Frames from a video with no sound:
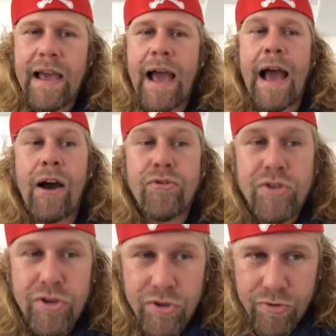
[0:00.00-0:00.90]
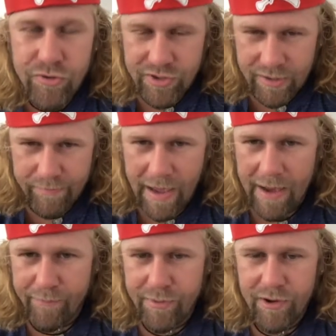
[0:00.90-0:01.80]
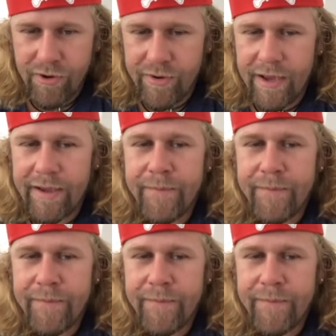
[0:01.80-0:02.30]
how to use the map, okay?